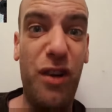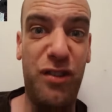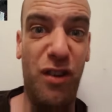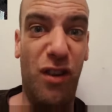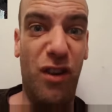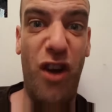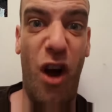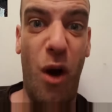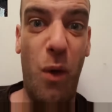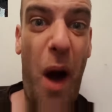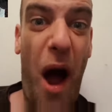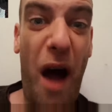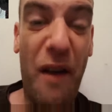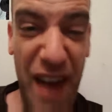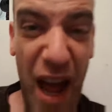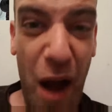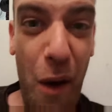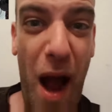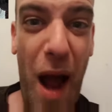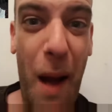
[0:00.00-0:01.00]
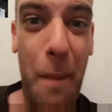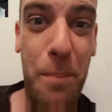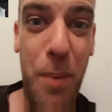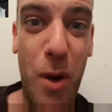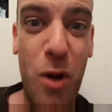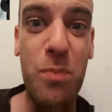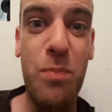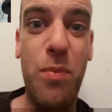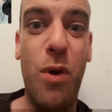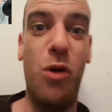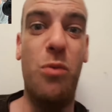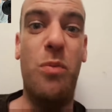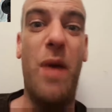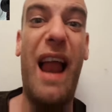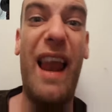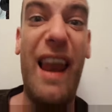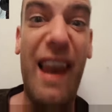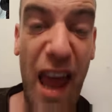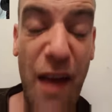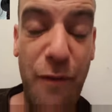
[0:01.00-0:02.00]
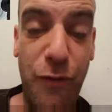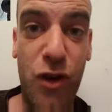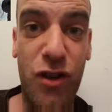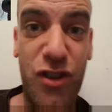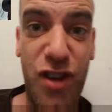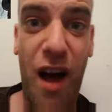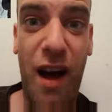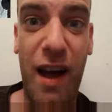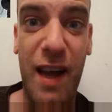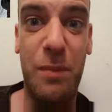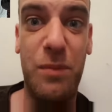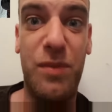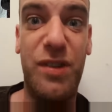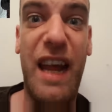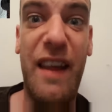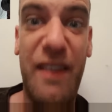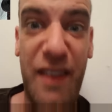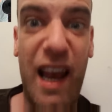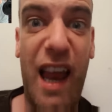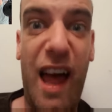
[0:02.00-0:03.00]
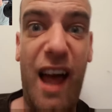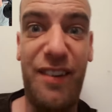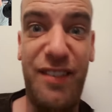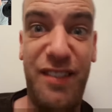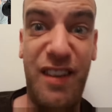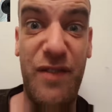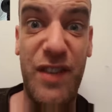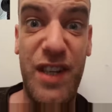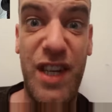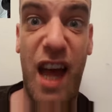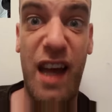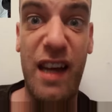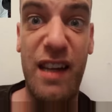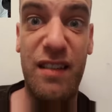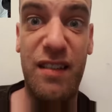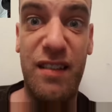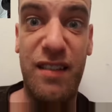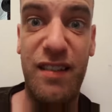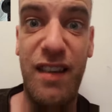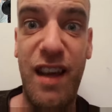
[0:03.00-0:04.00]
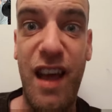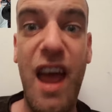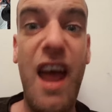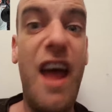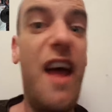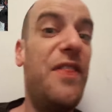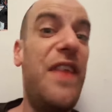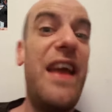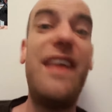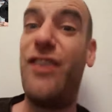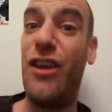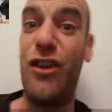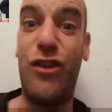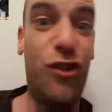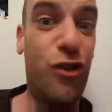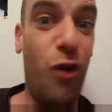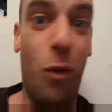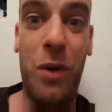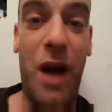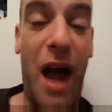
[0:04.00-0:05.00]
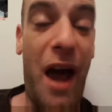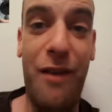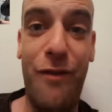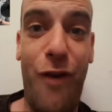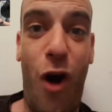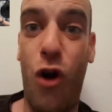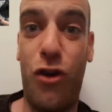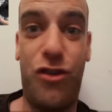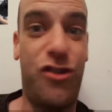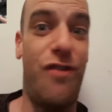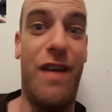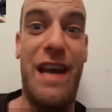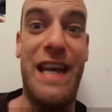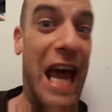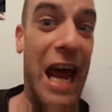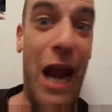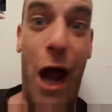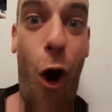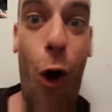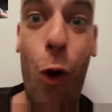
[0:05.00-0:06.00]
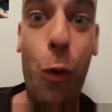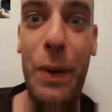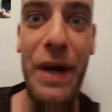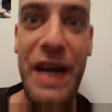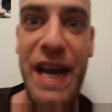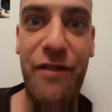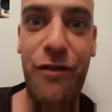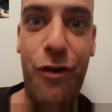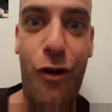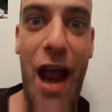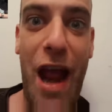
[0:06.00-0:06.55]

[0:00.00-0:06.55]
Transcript: On a personal note, I've now had Boom 11 times in the last 7 days. Oh, go on, Callum! Round of applause